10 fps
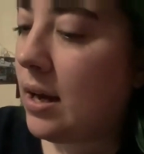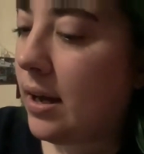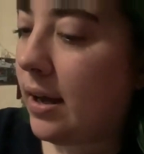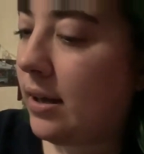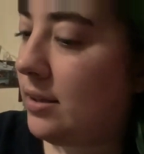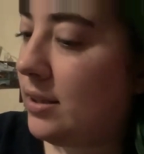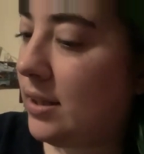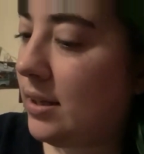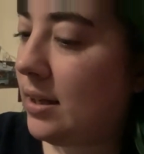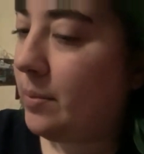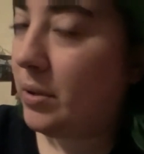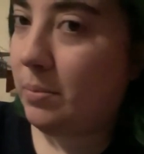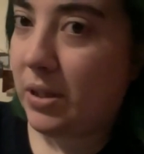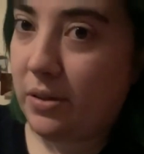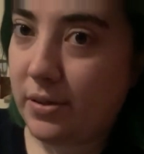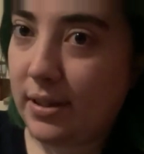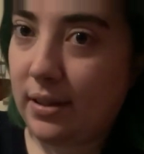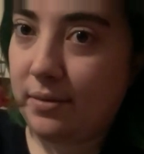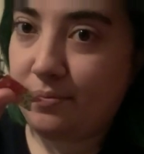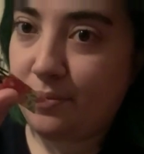and I'm going to be
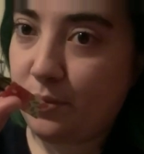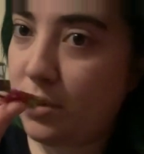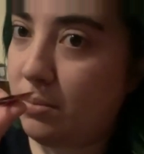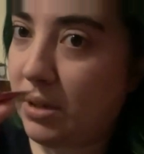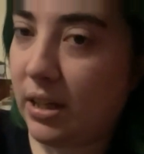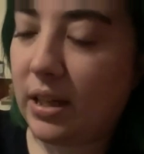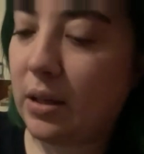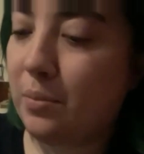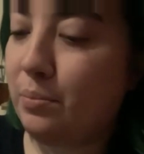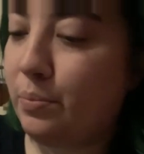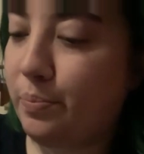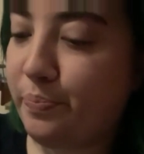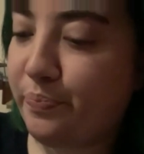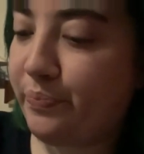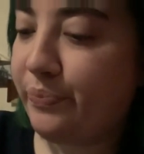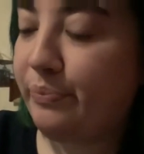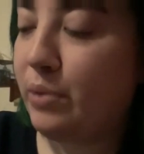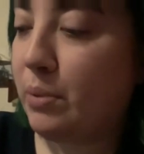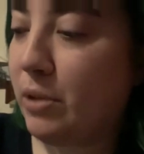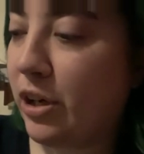using one of my like
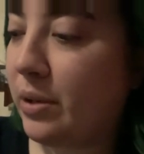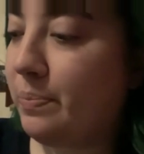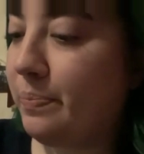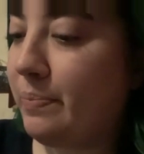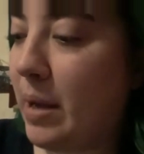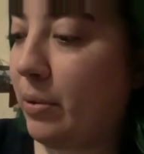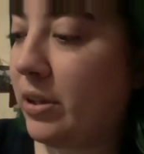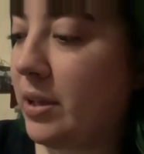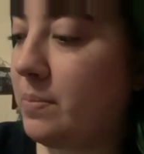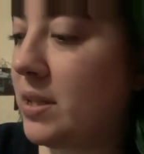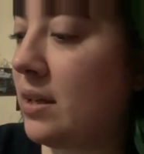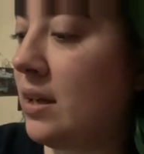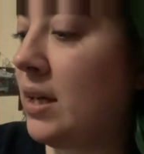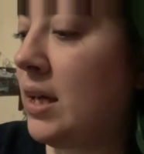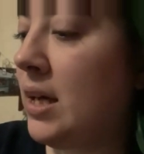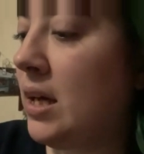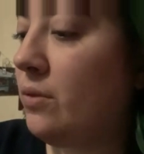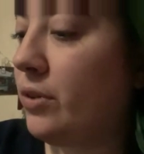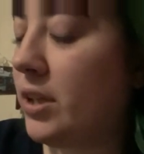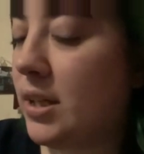bookmark paper clips
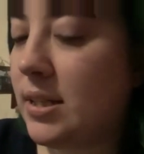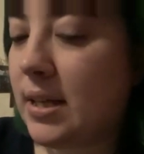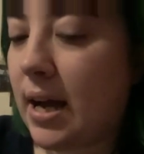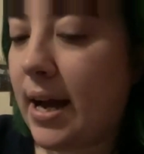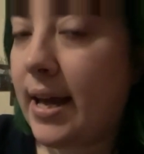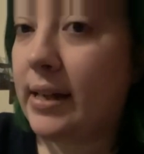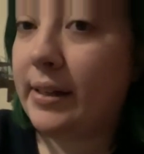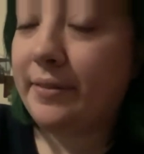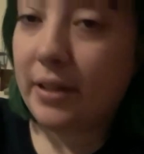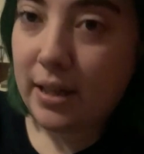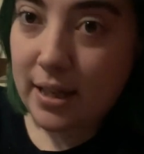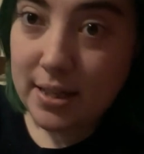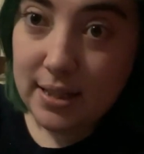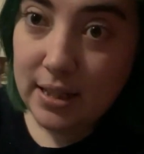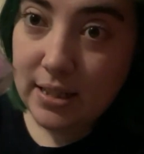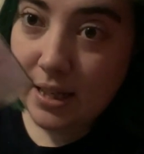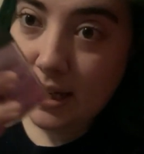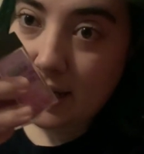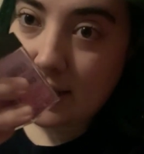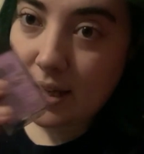for this. I have a set of
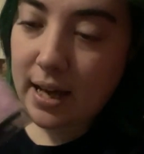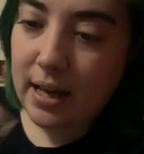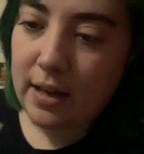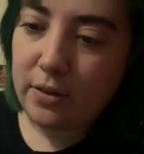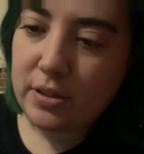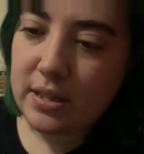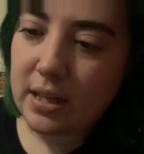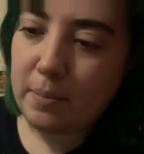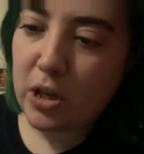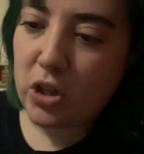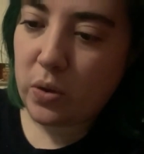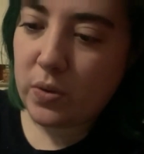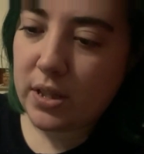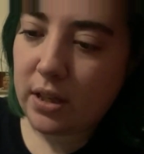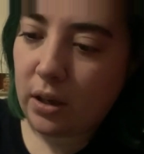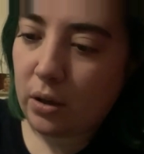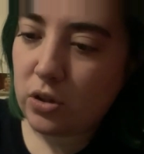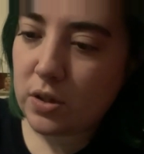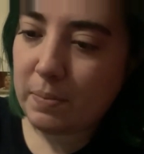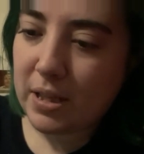dice. I was thinking about using
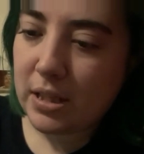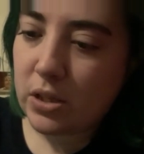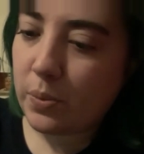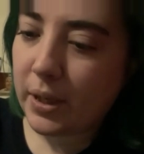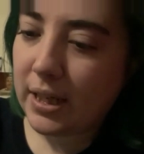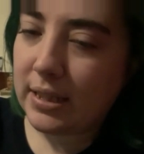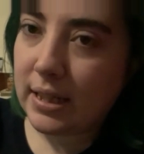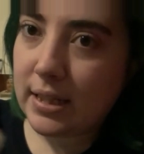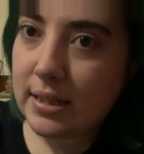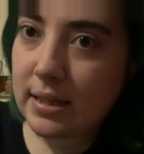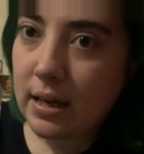just my D20 dice